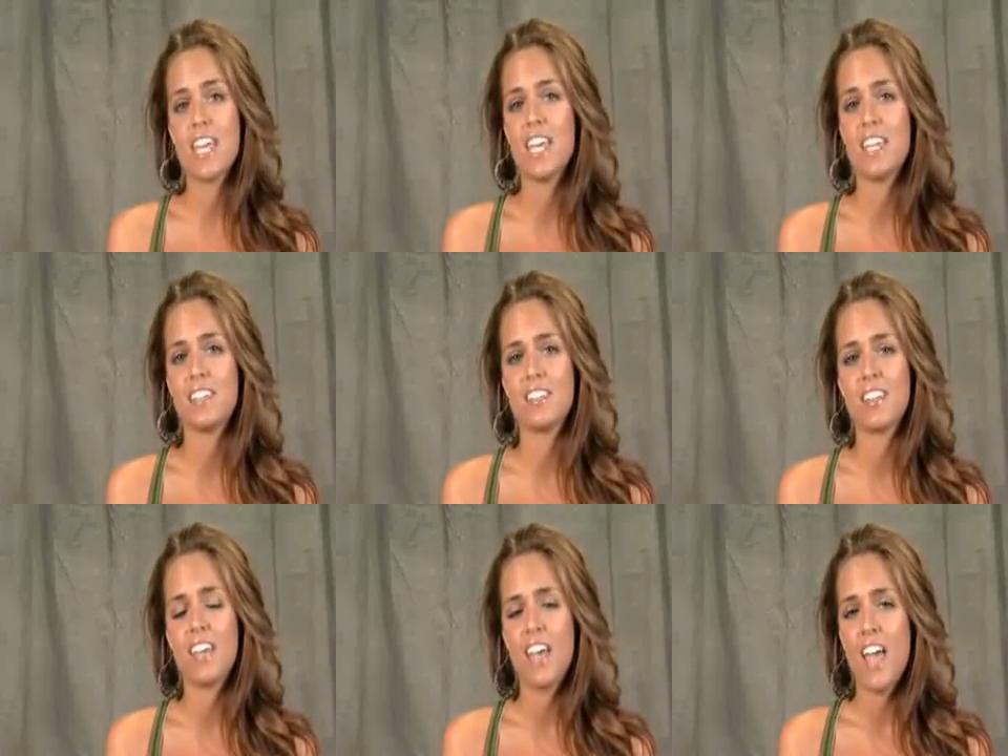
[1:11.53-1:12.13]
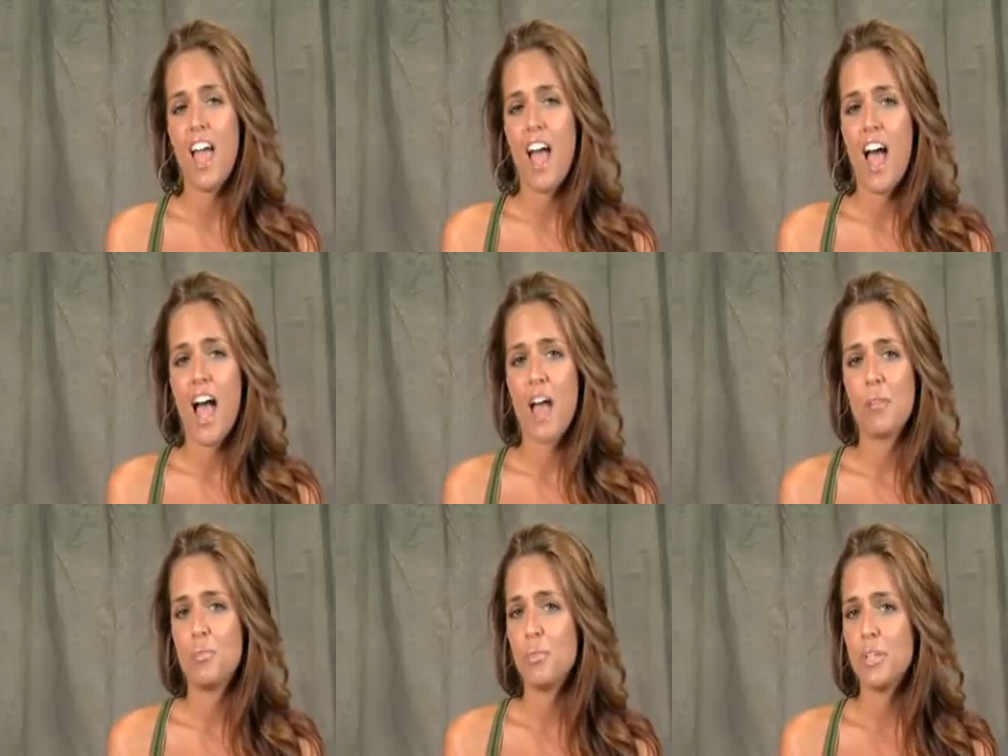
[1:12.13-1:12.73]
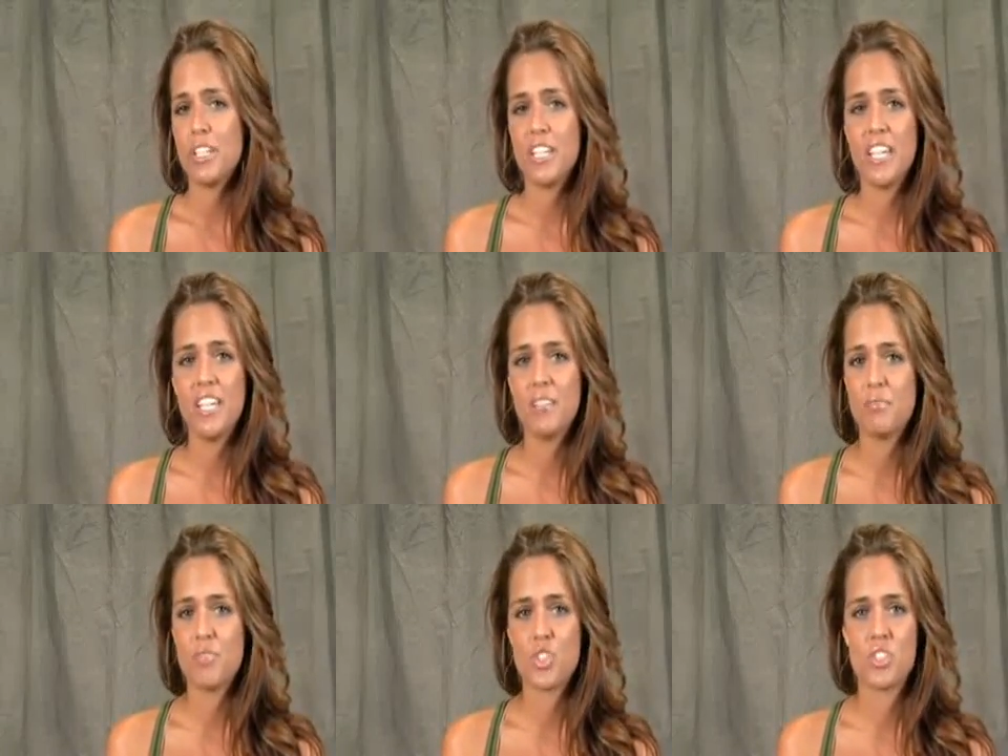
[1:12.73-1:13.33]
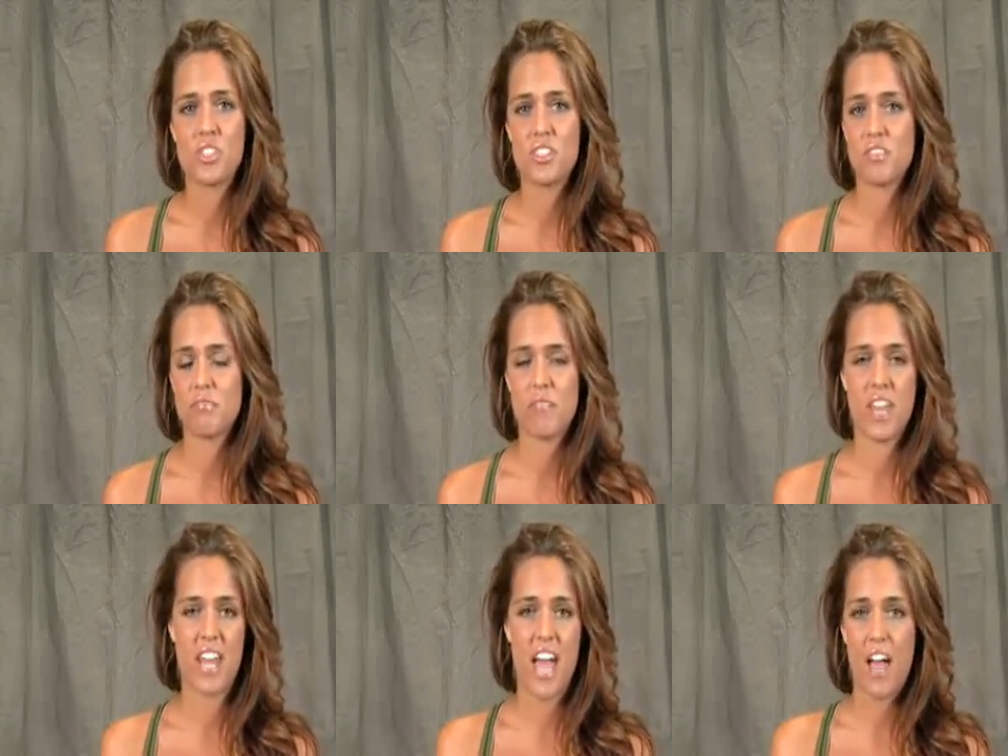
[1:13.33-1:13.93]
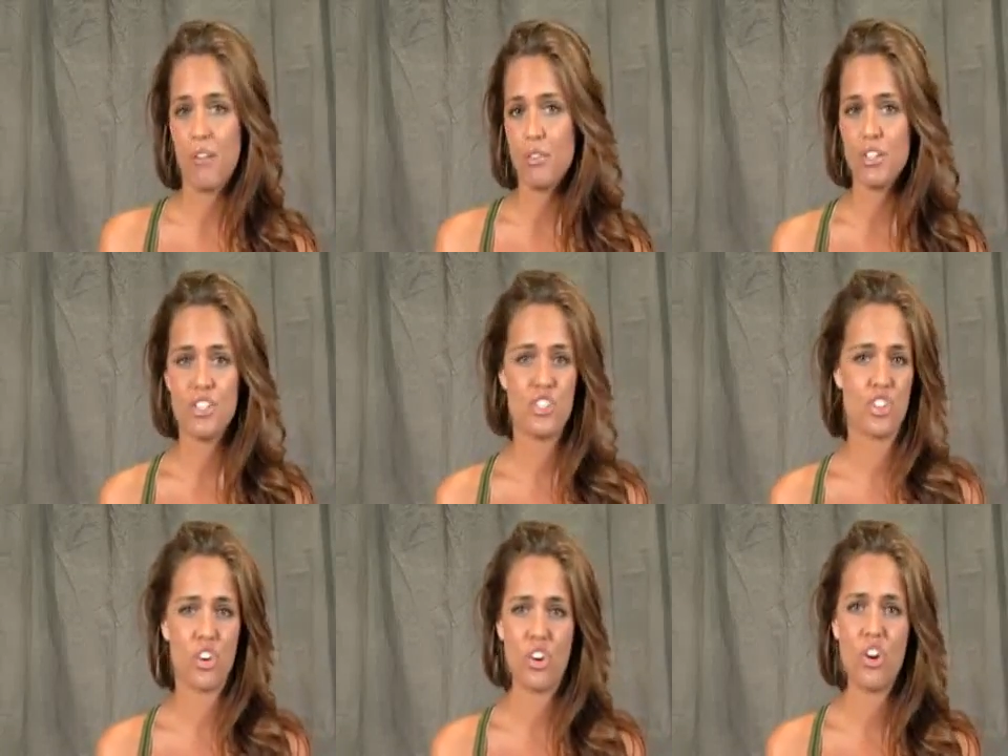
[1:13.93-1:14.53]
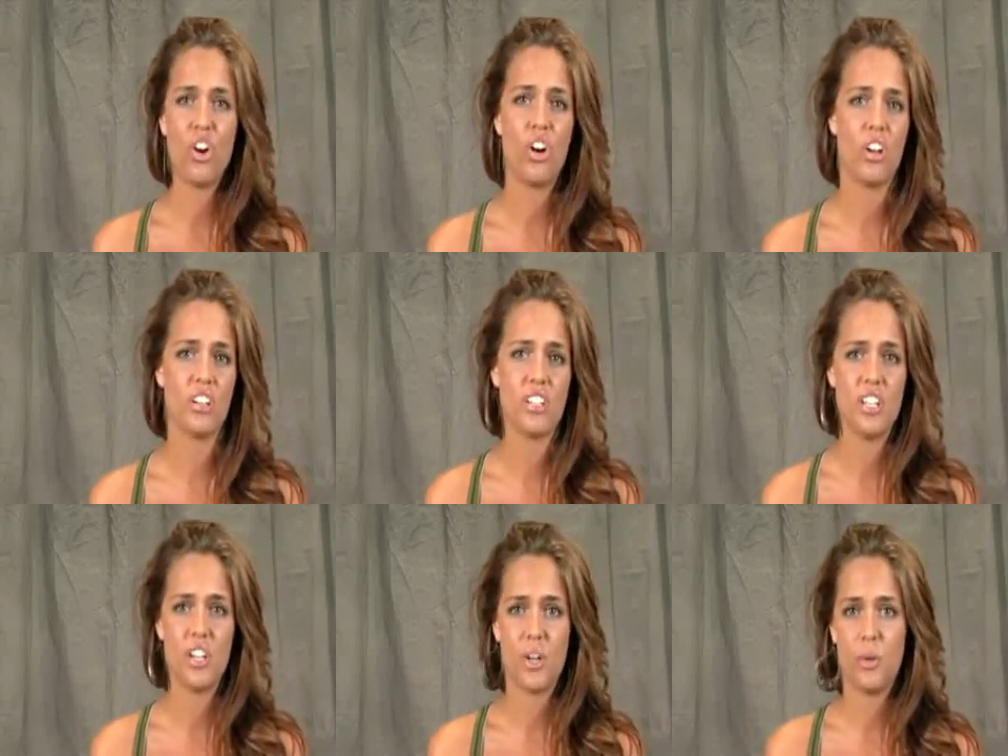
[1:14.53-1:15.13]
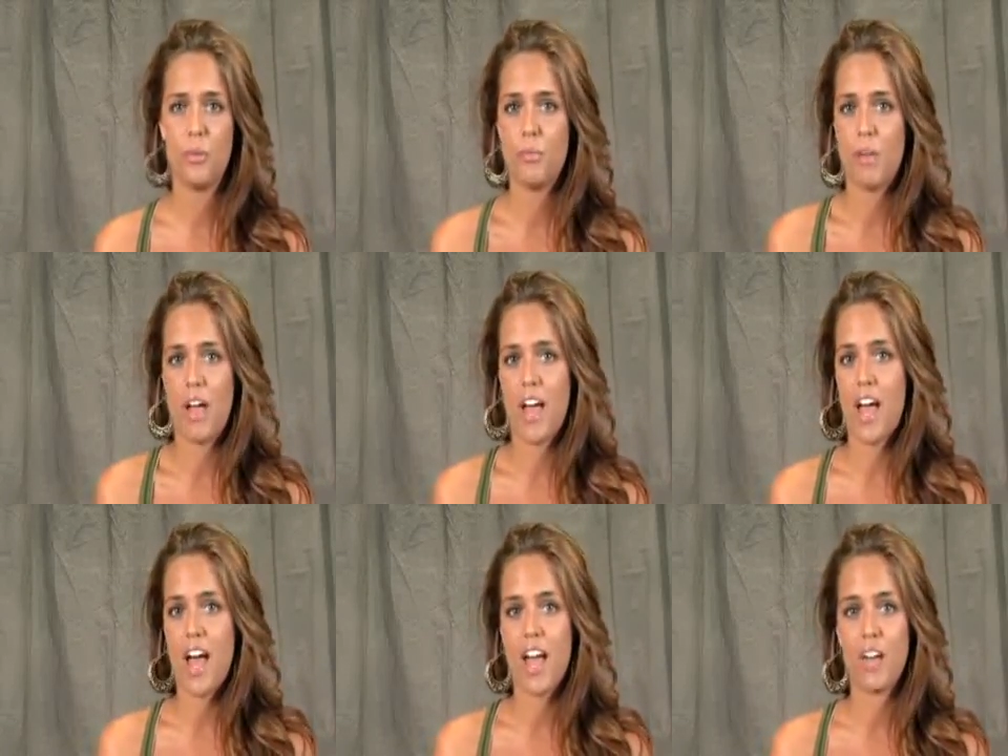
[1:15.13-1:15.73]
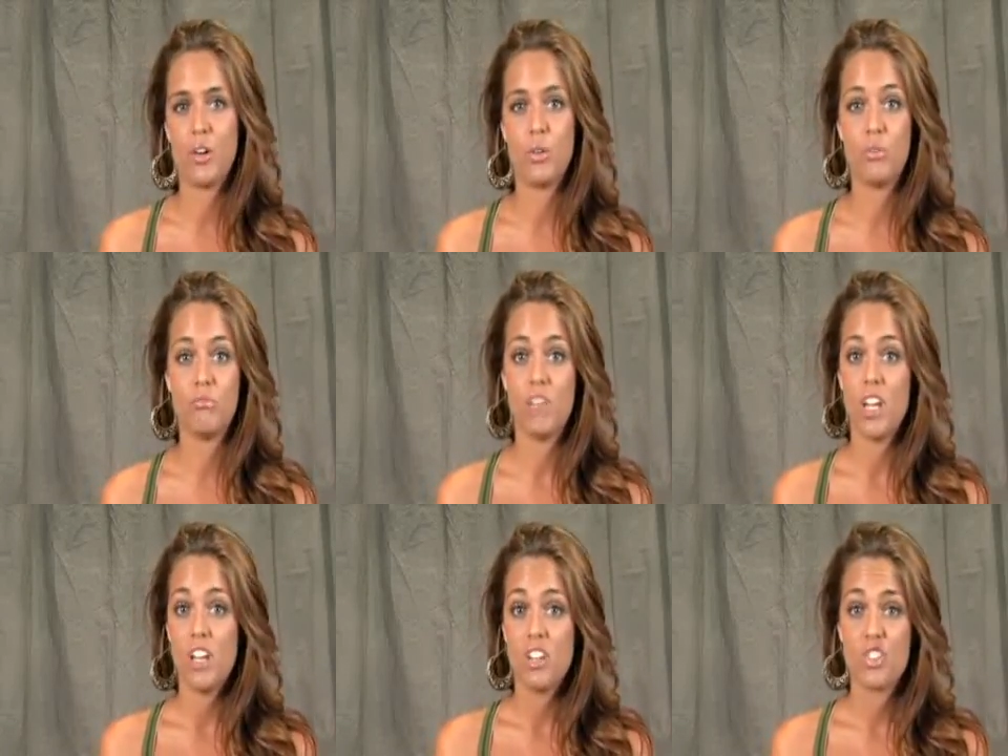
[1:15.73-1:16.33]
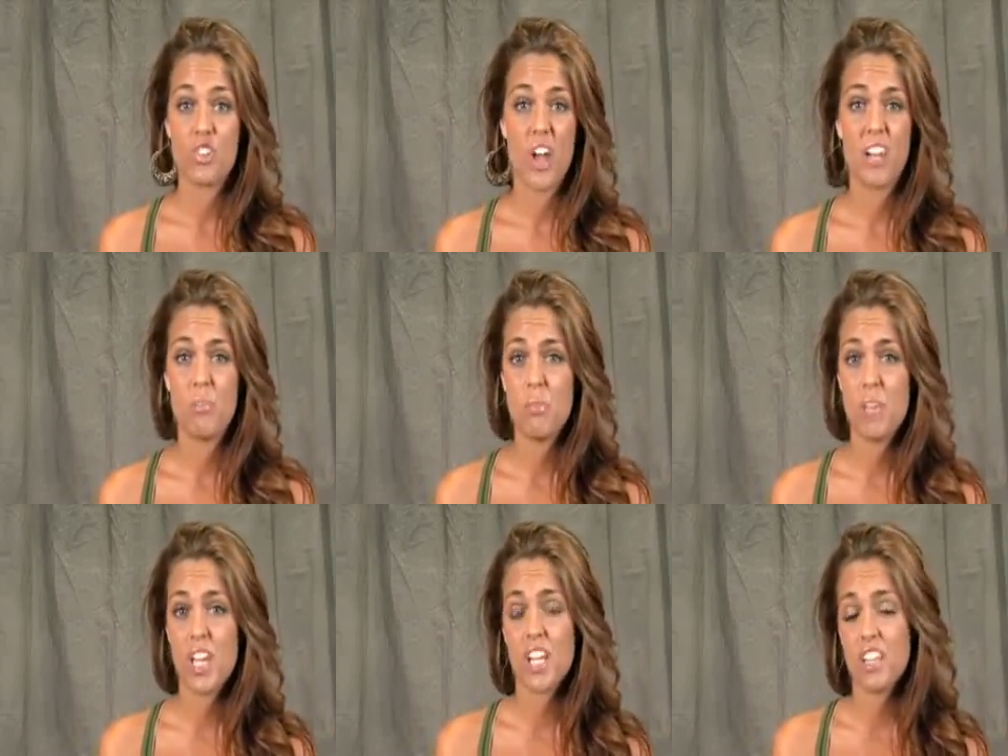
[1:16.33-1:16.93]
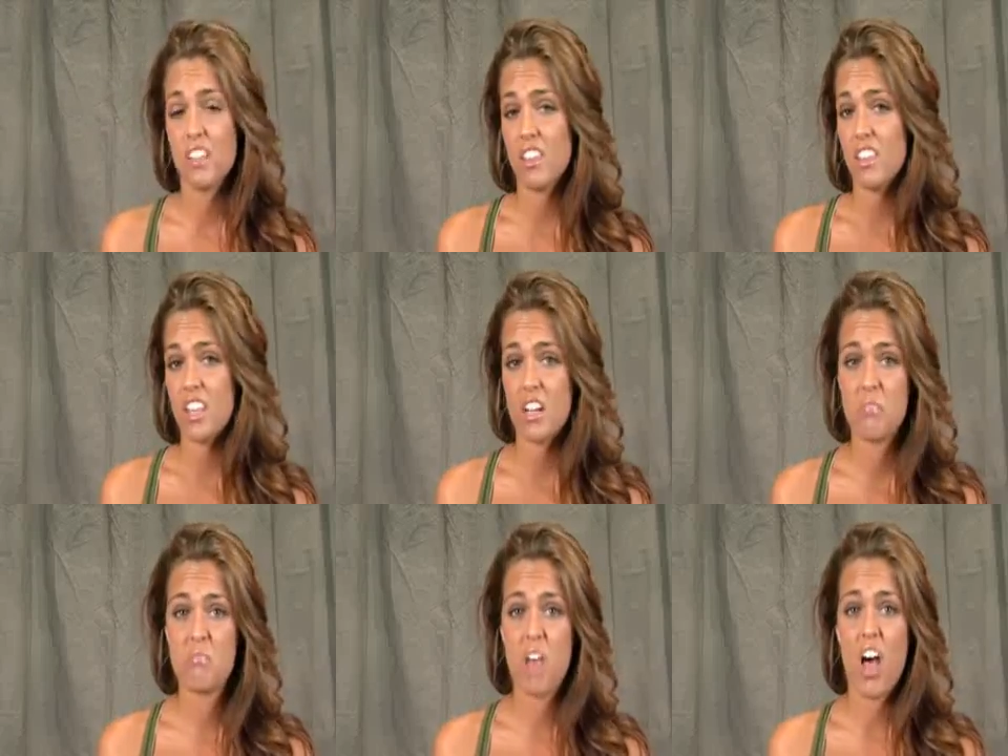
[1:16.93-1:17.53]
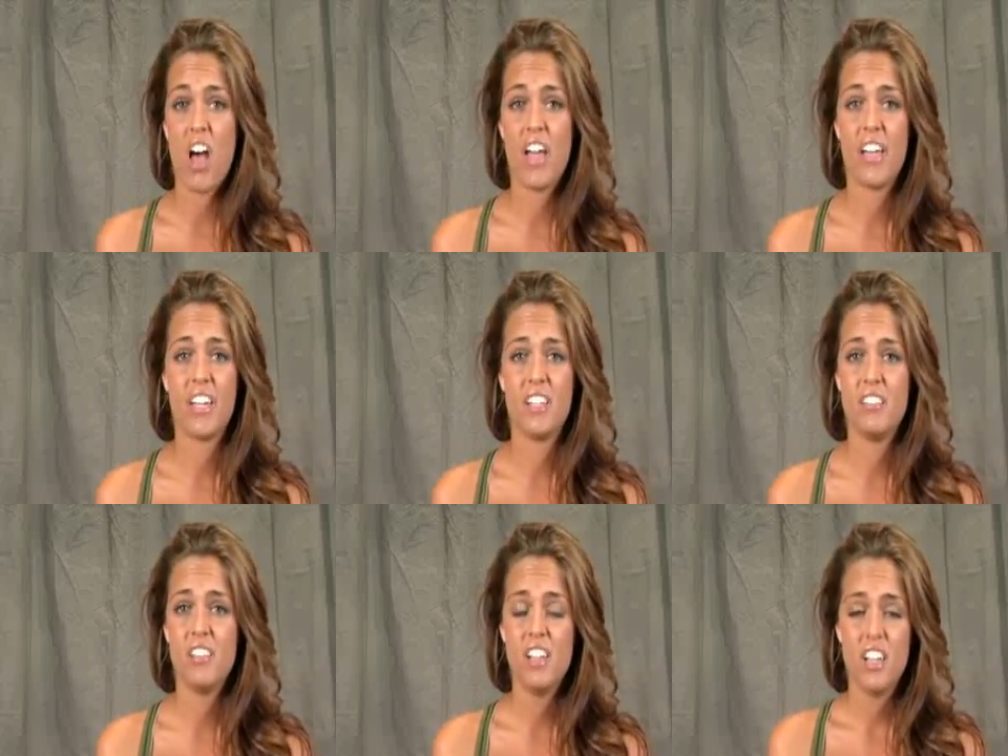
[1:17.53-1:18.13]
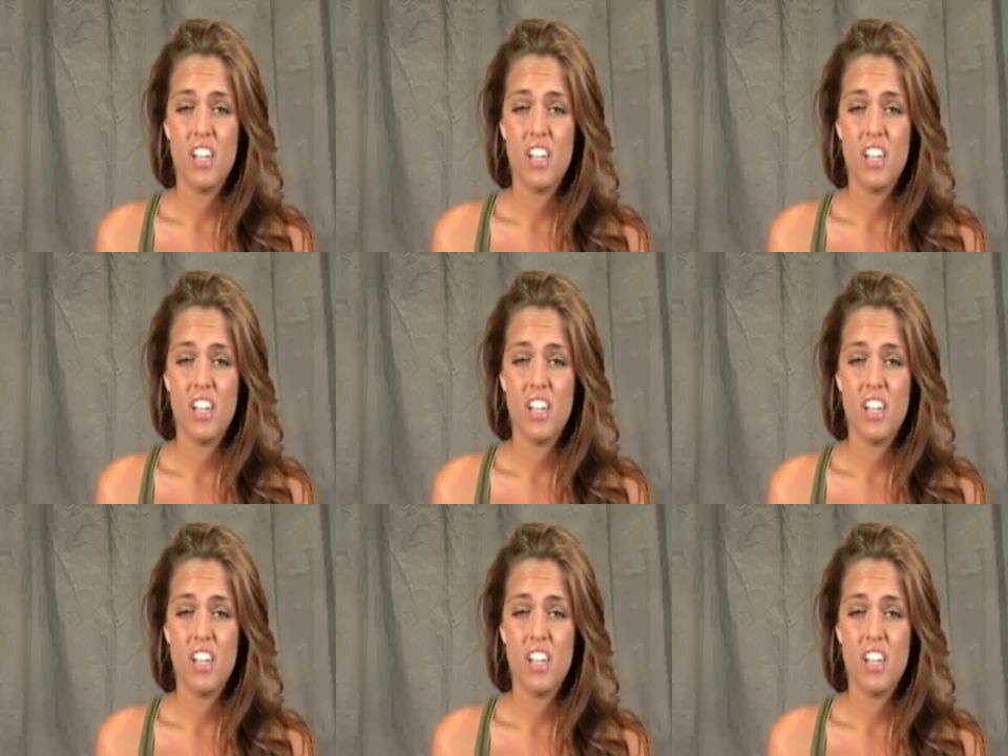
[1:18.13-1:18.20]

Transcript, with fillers: that I'm really just an average girl, you know, I, I don't try to be anything that I'm not and